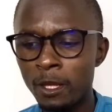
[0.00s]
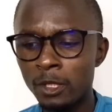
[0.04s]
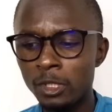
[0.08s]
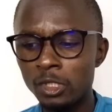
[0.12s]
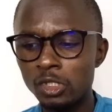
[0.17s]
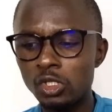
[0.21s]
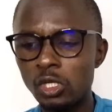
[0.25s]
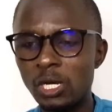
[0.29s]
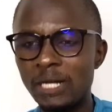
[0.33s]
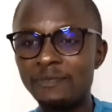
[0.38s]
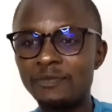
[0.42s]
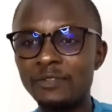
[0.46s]

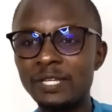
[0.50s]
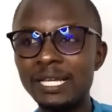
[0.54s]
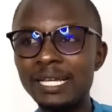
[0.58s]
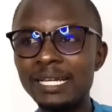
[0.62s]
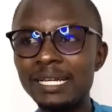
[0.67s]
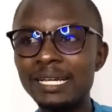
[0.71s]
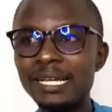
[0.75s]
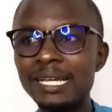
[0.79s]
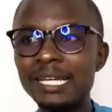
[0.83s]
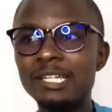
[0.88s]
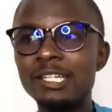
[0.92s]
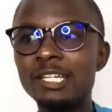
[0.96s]
So I
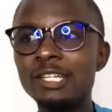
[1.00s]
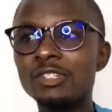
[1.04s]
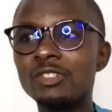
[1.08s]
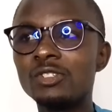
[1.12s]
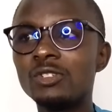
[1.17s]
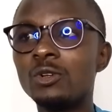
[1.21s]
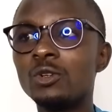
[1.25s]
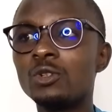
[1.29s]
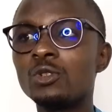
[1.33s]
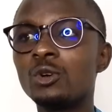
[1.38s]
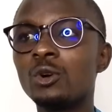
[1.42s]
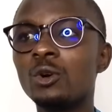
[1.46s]
think it is
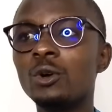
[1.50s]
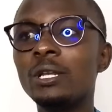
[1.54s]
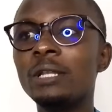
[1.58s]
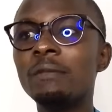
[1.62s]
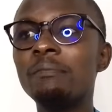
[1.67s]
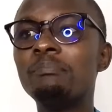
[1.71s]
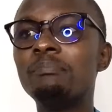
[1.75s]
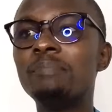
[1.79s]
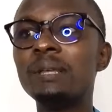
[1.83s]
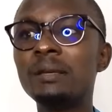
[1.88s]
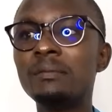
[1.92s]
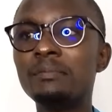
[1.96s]
not only
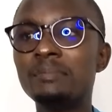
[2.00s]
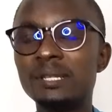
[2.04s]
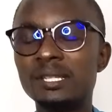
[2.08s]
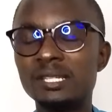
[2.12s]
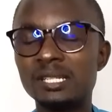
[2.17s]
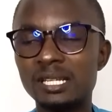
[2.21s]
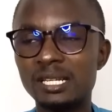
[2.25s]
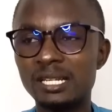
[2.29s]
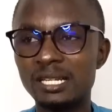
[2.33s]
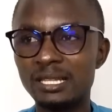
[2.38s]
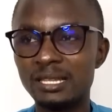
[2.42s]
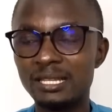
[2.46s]

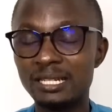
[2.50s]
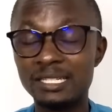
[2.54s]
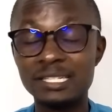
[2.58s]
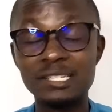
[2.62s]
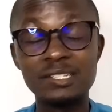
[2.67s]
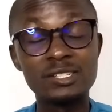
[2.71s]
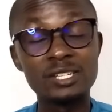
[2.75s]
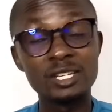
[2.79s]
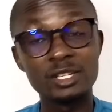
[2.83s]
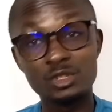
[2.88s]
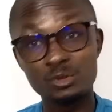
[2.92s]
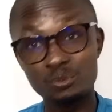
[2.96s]
BBC that
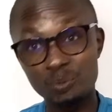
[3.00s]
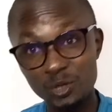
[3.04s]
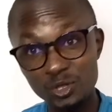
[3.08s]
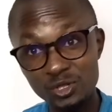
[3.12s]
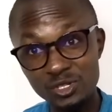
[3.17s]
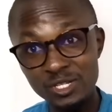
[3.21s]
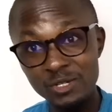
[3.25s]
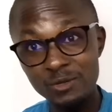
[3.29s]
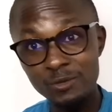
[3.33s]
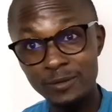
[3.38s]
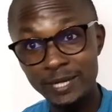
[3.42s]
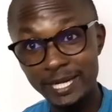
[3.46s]
is
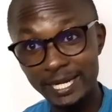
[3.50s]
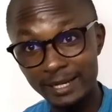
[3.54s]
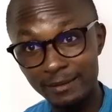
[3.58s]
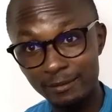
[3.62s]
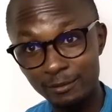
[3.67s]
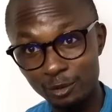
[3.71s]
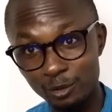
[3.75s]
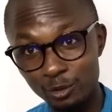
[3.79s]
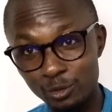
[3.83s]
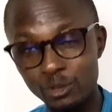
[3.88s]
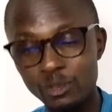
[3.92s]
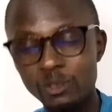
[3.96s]
exposing William
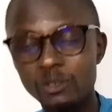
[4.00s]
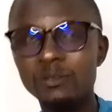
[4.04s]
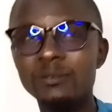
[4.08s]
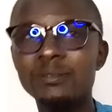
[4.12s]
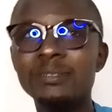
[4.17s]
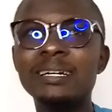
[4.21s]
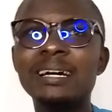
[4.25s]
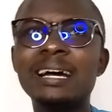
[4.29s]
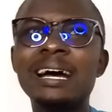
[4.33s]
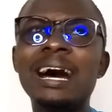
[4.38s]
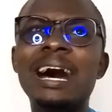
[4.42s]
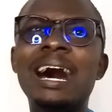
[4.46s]
Ruto.
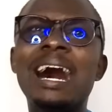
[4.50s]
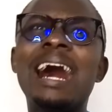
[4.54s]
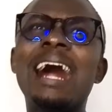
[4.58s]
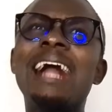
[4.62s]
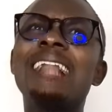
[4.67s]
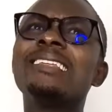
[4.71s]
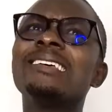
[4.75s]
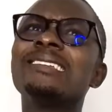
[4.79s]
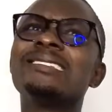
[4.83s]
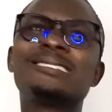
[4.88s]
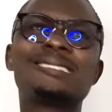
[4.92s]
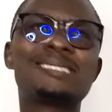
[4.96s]

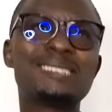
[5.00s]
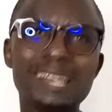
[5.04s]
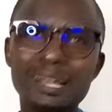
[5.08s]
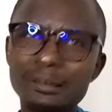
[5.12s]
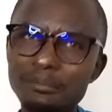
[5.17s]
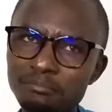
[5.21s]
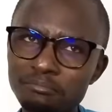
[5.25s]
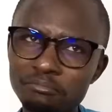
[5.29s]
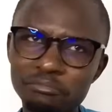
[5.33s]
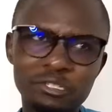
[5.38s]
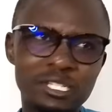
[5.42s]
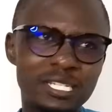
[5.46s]
At the
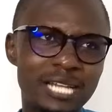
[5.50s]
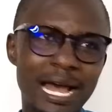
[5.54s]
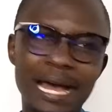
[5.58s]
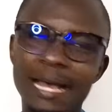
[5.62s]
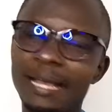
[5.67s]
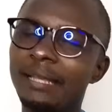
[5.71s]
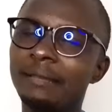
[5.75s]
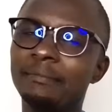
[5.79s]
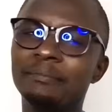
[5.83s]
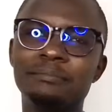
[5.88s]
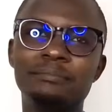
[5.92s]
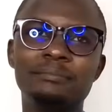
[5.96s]
same
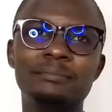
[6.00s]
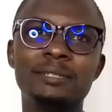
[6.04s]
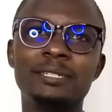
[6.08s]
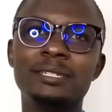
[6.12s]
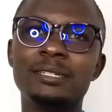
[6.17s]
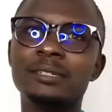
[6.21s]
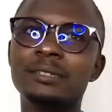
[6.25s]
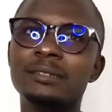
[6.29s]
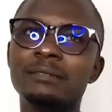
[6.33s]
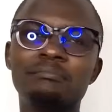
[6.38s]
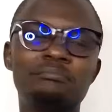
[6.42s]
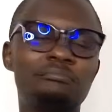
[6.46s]
time,
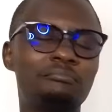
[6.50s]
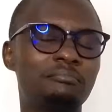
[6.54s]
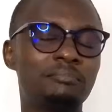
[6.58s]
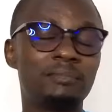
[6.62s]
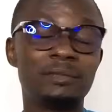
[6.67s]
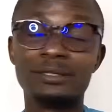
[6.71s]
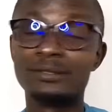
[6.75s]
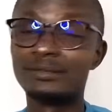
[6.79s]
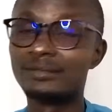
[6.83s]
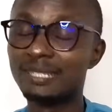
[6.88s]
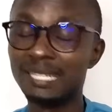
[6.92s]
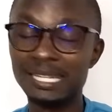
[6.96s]

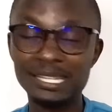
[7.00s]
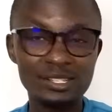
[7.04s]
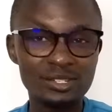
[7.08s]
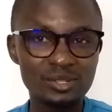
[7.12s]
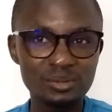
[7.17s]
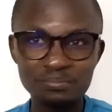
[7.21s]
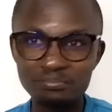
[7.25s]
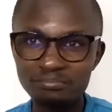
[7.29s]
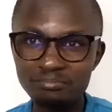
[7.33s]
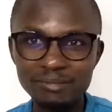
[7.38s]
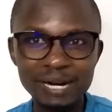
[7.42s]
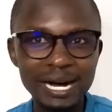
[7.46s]

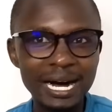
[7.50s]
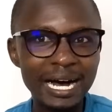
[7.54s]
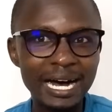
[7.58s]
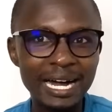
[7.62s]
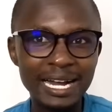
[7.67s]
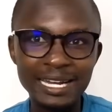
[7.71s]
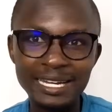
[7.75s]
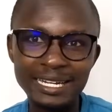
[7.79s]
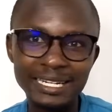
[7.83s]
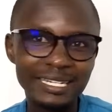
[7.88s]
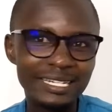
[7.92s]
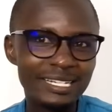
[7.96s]
this
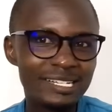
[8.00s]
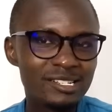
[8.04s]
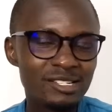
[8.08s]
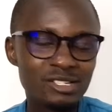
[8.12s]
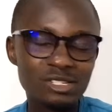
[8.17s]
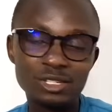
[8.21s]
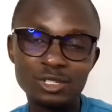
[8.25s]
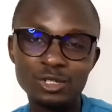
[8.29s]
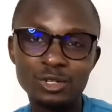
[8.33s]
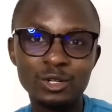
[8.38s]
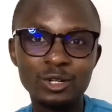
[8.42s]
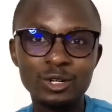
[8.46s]
man
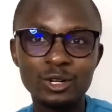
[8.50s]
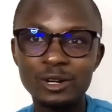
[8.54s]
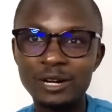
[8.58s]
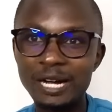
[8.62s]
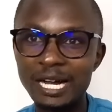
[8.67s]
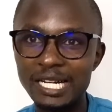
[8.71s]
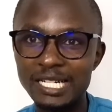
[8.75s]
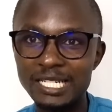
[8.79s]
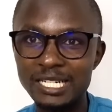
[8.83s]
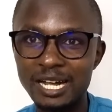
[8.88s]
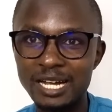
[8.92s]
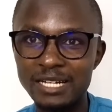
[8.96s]
is no
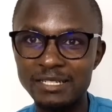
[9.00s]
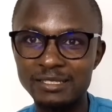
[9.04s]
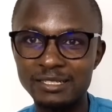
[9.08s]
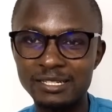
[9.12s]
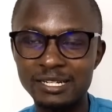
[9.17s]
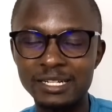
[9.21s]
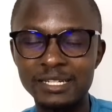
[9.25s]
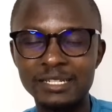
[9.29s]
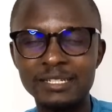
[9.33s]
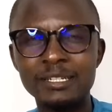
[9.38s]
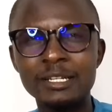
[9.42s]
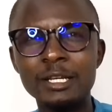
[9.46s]
longer
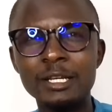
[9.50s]
trusted.